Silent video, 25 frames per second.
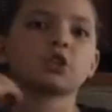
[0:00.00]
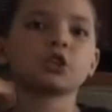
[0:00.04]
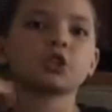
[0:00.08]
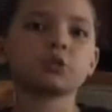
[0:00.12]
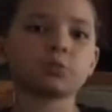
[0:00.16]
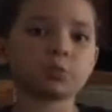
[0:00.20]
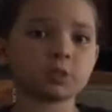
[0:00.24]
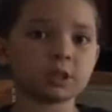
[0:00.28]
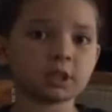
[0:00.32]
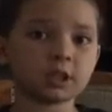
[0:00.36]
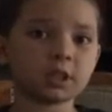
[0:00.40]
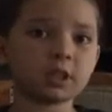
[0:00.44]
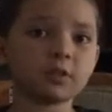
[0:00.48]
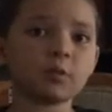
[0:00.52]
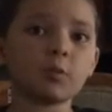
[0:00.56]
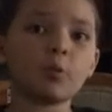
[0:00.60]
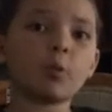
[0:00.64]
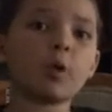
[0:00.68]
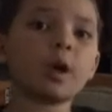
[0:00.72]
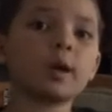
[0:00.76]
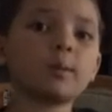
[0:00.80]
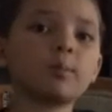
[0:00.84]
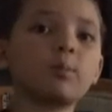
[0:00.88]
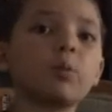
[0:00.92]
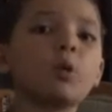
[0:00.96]
receive
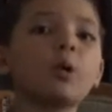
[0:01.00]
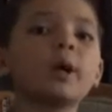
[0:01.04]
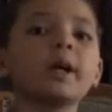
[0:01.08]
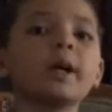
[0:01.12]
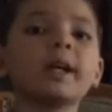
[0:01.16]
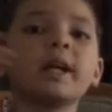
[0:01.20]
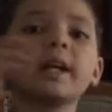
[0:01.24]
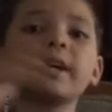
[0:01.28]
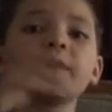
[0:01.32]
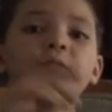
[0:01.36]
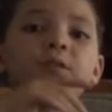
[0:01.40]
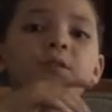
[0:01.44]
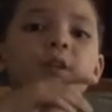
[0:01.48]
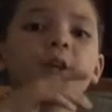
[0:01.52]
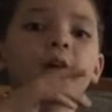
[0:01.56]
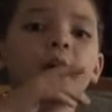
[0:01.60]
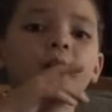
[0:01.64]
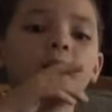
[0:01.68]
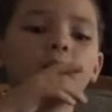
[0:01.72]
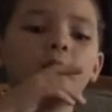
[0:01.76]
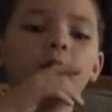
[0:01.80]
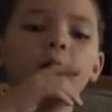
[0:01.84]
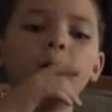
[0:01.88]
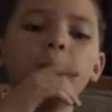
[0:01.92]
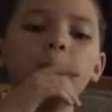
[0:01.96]
1 point if they
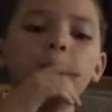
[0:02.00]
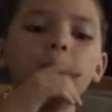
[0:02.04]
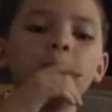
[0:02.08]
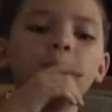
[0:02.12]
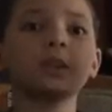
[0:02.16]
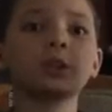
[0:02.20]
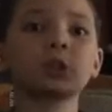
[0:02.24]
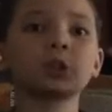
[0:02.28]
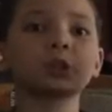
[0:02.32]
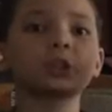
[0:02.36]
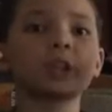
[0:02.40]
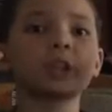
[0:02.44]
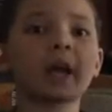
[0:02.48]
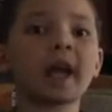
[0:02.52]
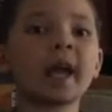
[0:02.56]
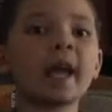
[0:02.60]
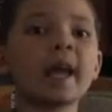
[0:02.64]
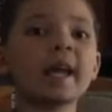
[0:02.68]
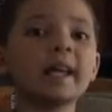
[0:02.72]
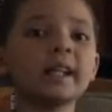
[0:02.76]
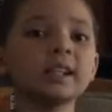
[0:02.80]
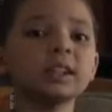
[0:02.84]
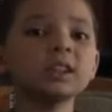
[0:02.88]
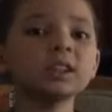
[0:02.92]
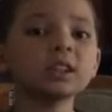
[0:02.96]
there's a
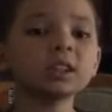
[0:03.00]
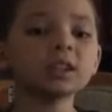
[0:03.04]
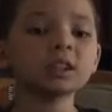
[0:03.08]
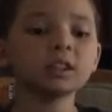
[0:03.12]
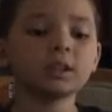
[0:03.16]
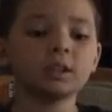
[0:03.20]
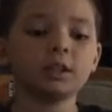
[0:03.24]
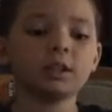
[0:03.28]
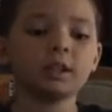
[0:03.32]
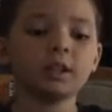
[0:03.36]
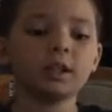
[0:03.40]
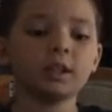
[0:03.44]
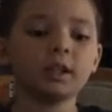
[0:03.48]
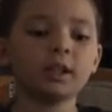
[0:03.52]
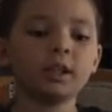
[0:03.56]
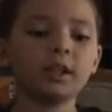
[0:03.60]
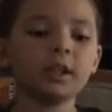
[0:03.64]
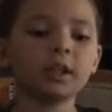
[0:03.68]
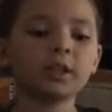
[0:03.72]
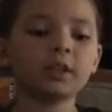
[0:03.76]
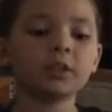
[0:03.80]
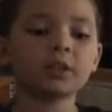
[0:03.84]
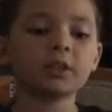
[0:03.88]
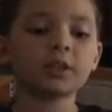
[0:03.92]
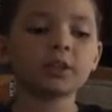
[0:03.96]
hint
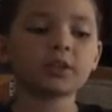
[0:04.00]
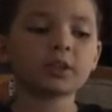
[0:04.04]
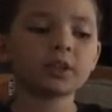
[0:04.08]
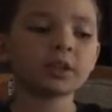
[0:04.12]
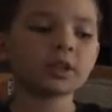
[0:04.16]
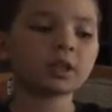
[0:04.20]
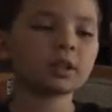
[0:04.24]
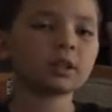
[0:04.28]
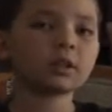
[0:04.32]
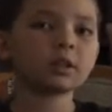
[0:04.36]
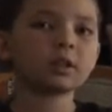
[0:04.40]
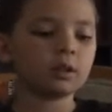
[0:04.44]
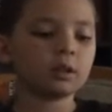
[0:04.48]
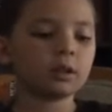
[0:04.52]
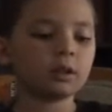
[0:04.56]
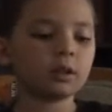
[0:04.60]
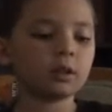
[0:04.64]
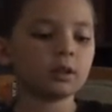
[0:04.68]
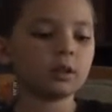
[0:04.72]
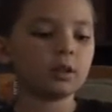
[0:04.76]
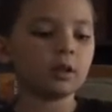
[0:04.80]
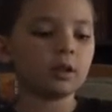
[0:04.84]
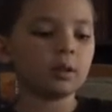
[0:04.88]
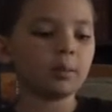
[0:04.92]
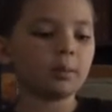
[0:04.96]
in the thing.
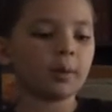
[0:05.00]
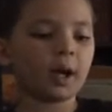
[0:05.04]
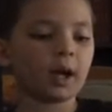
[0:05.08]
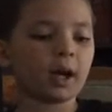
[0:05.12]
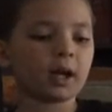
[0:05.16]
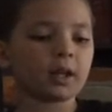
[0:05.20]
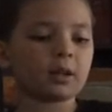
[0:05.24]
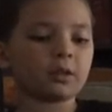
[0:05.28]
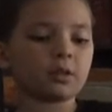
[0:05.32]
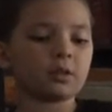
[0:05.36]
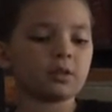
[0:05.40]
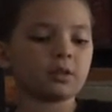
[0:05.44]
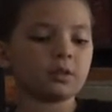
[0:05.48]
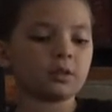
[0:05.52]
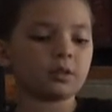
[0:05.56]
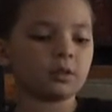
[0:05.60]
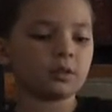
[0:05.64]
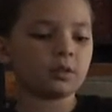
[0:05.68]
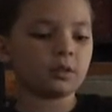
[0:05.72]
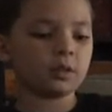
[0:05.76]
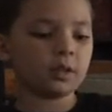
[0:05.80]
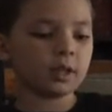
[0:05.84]
Back in